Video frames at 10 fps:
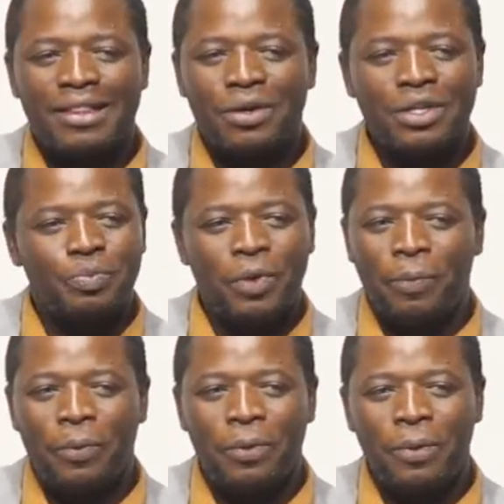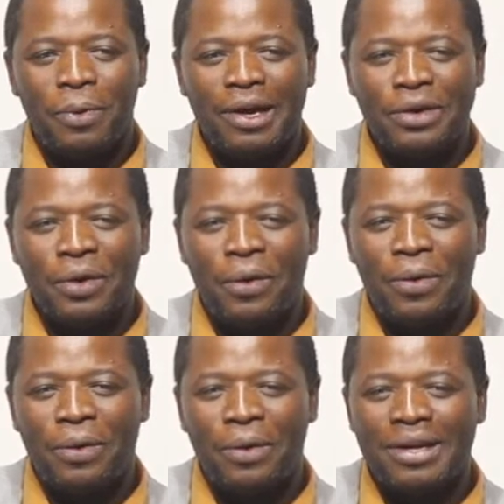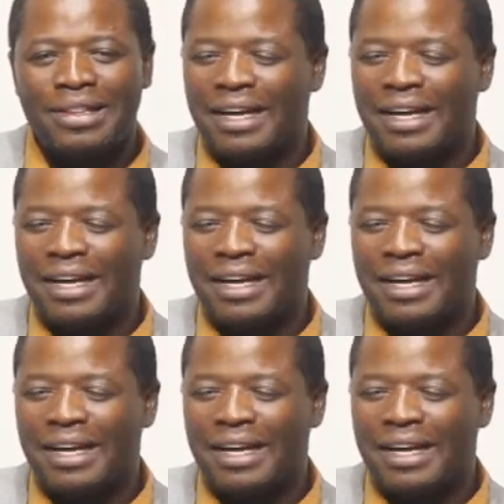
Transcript: Those people, you know,